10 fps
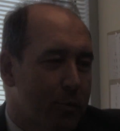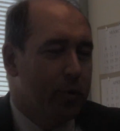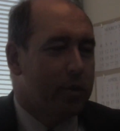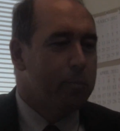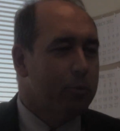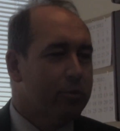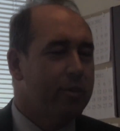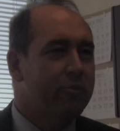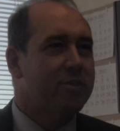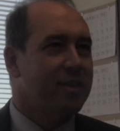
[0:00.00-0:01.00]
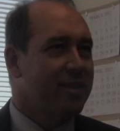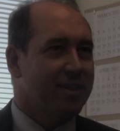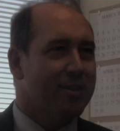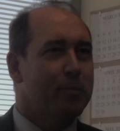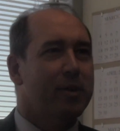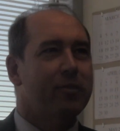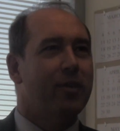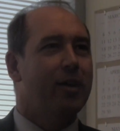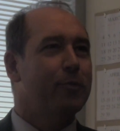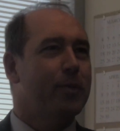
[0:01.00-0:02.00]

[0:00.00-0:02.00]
one of the most interesting things I've been involved